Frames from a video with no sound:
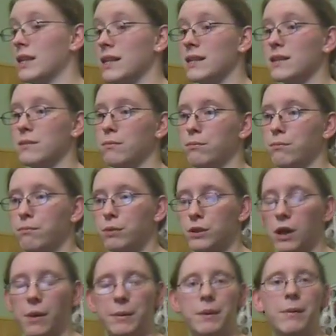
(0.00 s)
though this is
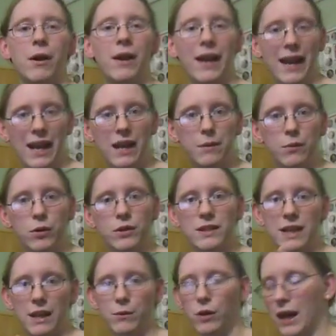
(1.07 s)
predominantly about
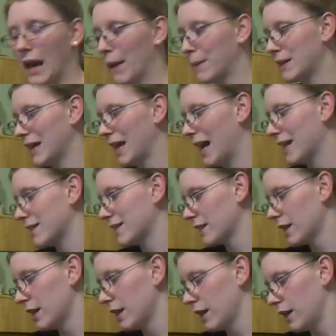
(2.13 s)
animals and animal
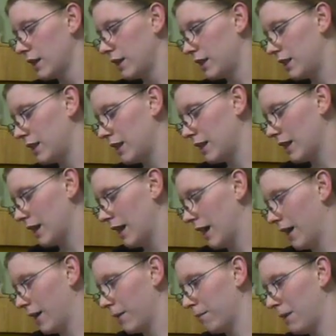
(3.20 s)
habitats,
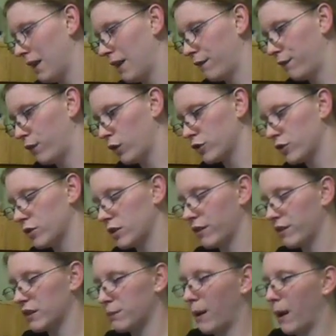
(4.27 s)
the Maine Forestry
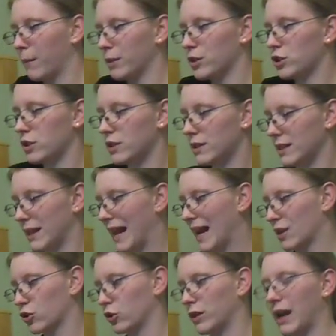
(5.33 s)
Service publishes an
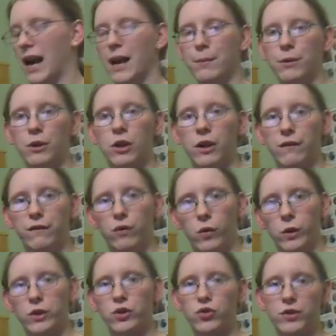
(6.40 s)
actual guidebook called
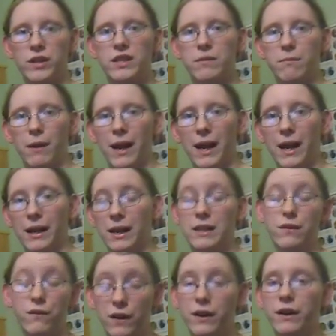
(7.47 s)
Forest Trees in Maine.
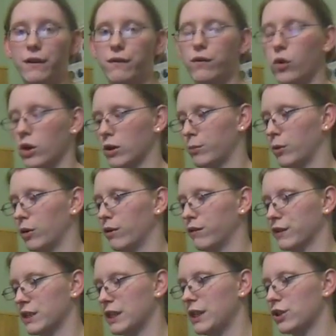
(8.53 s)
It's very
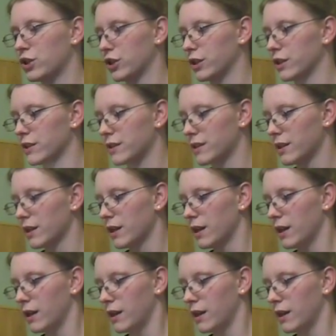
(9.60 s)
affordable for teachers.